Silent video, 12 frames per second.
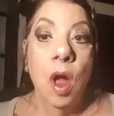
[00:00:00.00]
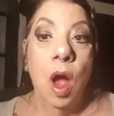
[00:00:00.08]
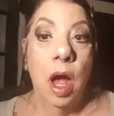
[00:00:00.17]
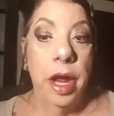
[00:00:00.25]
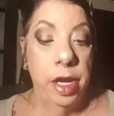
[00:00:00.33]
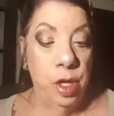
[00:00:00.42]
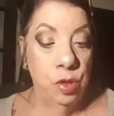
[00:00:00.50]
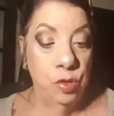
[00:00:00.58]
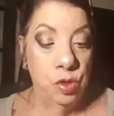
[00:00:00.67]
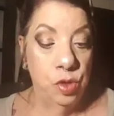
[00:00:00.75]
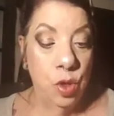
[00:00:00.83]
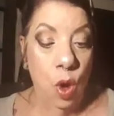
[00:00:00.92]
I
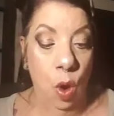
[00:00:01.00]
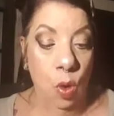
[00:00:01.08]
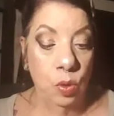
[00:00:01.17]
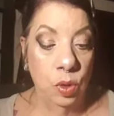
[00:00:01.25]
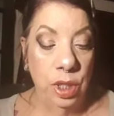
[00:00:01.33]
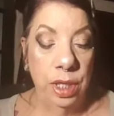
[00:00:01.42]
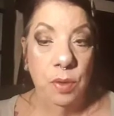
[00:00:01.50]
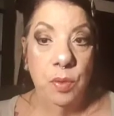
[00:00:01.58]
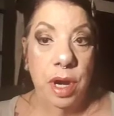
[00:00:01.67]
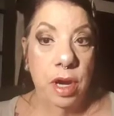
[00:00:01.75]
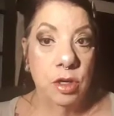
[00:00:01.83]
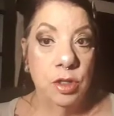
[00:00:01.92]
used to only
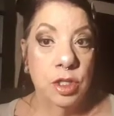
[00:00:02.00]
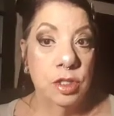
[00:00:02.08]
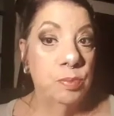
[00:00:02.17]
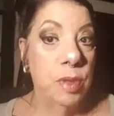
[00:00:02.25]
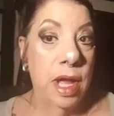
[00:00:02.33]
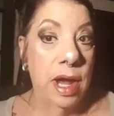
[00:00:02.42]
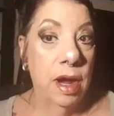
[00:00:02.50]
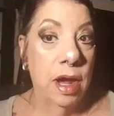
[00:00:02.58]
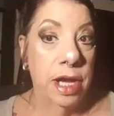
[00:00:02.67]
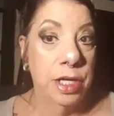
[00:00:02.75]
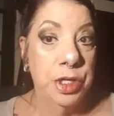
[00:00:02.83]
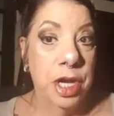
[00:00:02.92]
wear just black
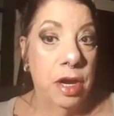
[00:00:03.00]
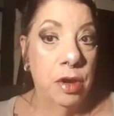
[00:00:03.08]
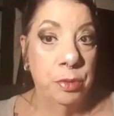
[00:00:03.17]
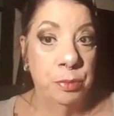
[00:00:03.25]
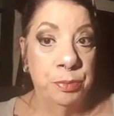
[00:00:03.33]
eyeshadow.